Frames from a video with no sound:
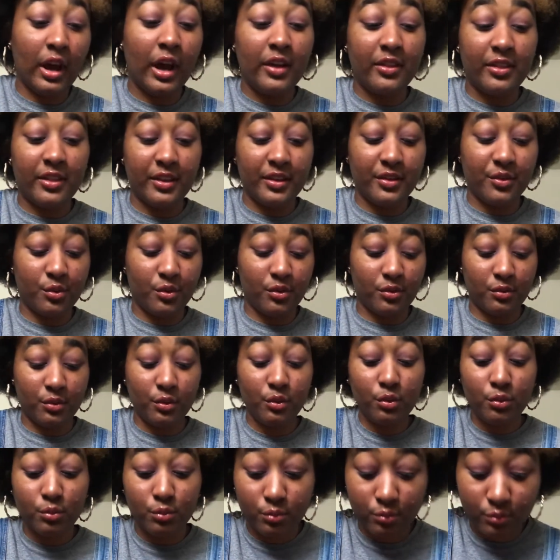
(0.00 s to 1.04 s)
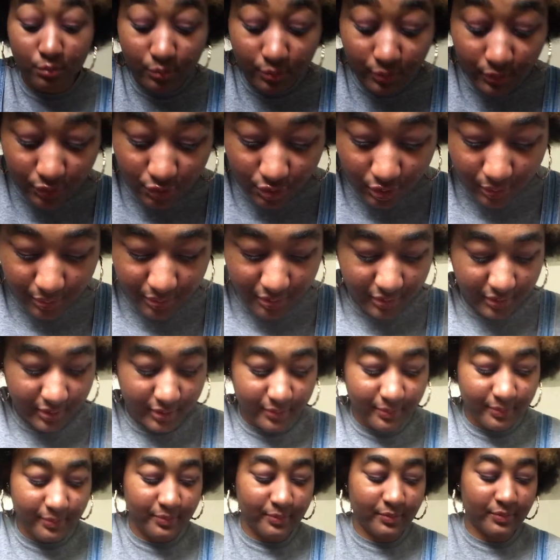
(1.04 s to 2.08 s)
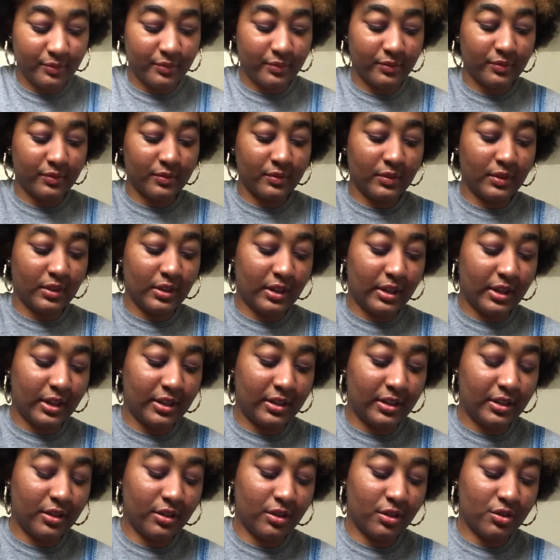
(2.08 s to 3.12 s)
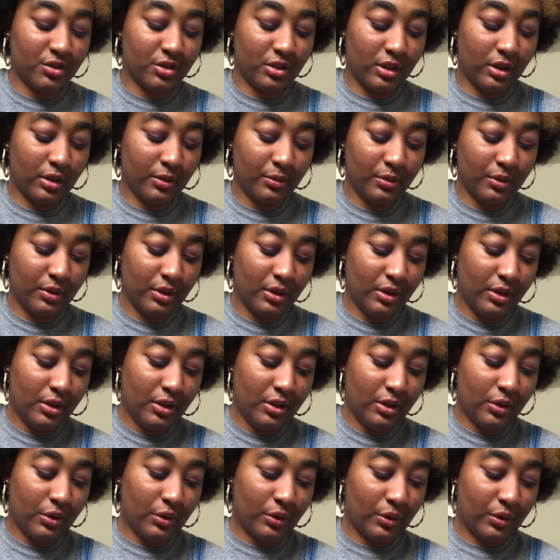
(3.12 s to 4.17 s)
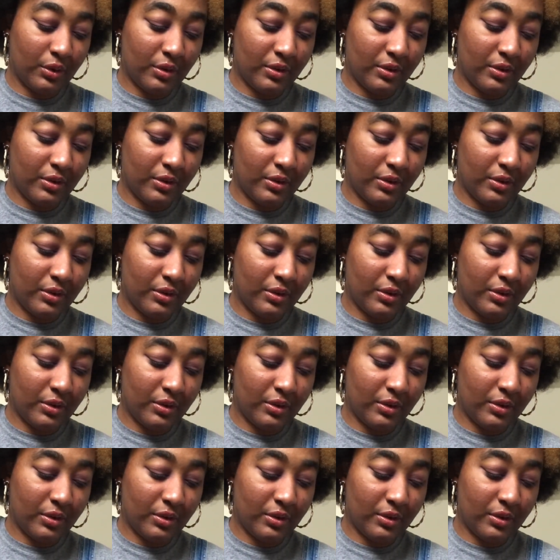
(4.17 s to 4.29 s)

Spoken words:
This one, ooh, I dropped something. I did a good job on